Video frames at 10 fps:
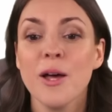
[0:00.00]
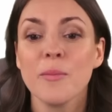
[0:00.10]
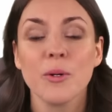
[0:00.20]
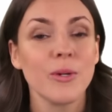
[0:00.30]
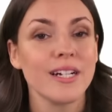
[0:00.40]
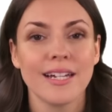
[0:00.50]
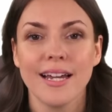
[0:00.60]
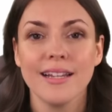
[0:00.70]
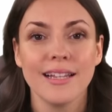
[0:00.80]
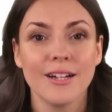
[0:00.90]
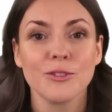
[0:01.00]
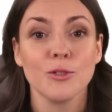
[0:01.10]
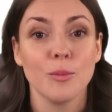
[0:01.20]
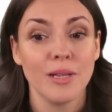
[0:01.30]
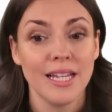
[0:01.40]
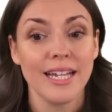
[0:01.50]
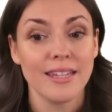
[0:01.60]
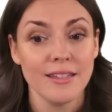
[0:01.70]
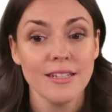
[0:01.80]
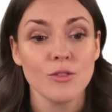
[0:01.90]
but we are not allowed to apply
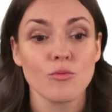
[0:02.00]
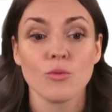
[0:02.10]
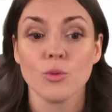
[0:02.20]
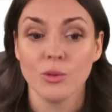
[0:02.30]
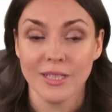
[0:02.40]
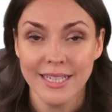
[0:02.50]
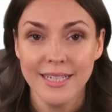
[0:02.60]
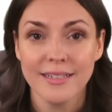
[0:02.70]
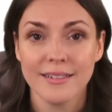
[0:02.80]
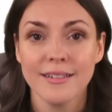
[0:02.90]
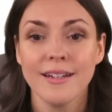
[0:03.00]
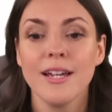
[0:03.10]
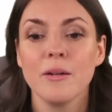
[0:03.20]
this rule here